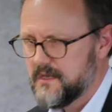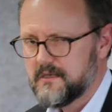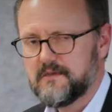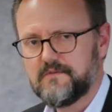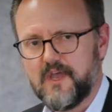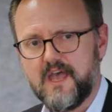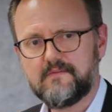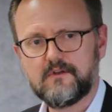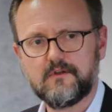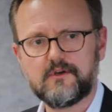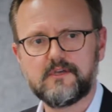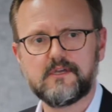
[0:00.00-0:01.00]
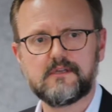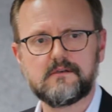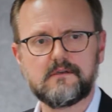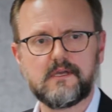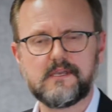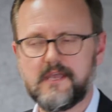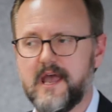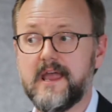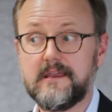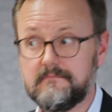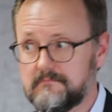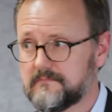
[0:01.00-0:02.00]
If you have a look at,
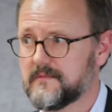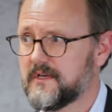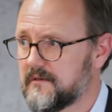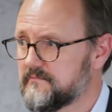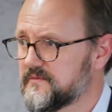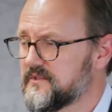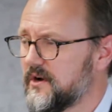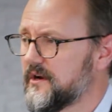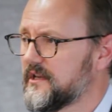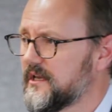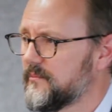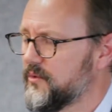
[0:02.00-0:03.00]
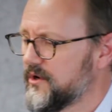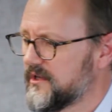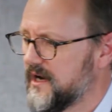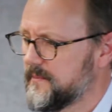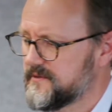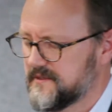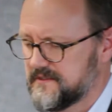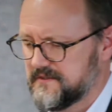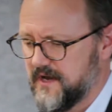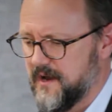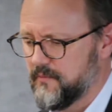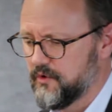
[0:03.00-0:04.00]
again, sorry to keep bringing it up as an
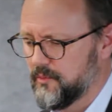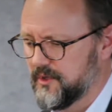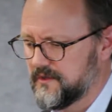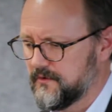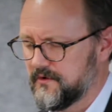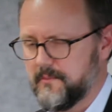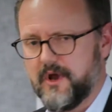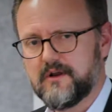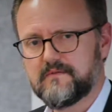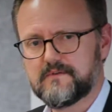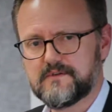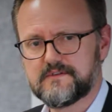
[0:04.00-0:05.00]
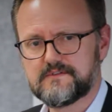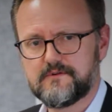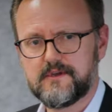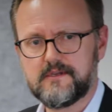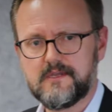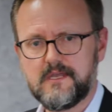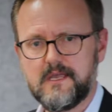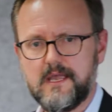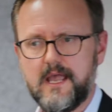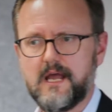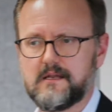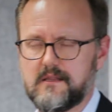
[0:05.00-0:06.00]
example, but the automotive industry,
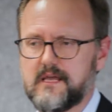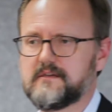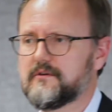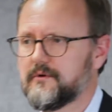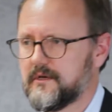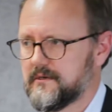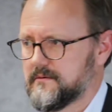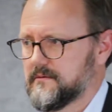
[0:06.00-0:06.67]
how do they do it?